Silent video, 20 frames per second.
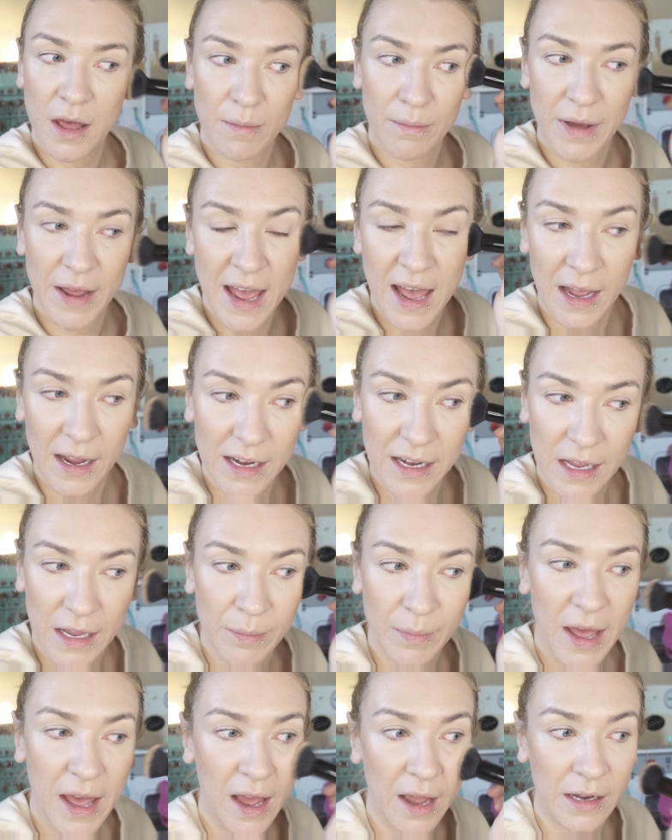my acne
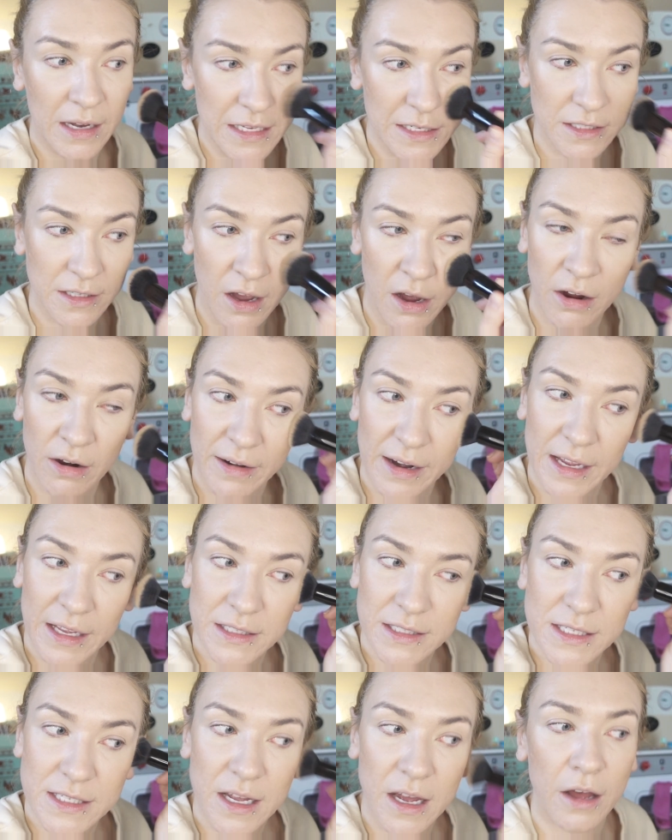and my acne scarring
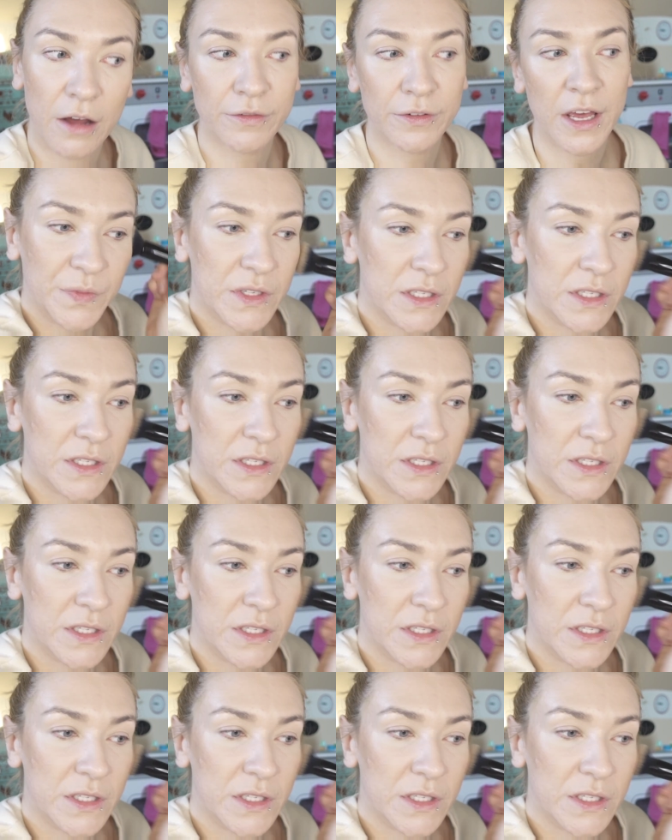and stuff.